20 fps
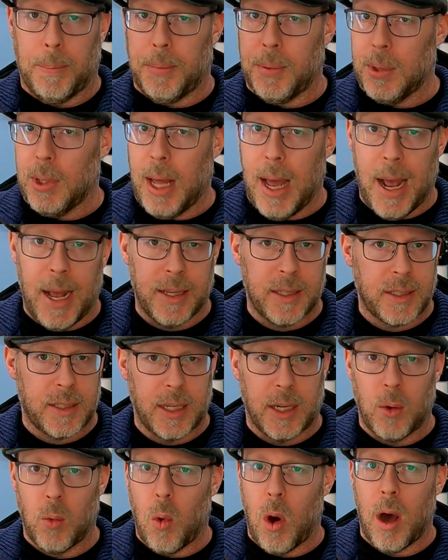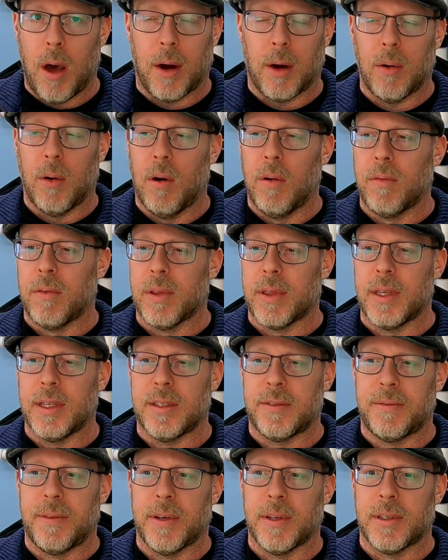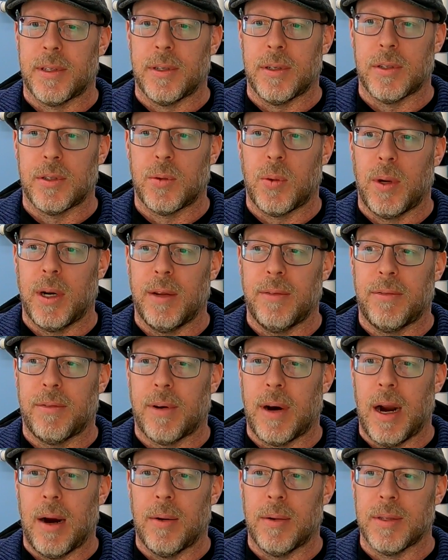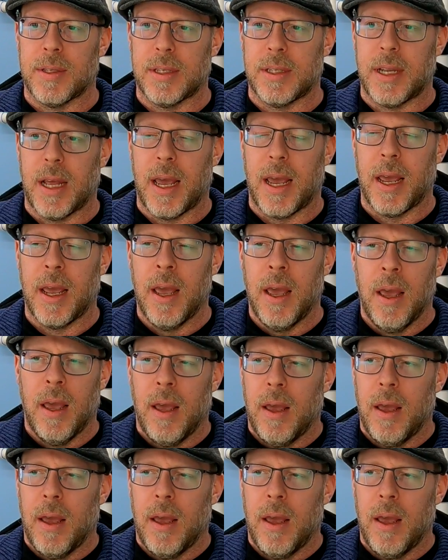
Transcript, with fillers: blasting water over these filters 24 hours a day.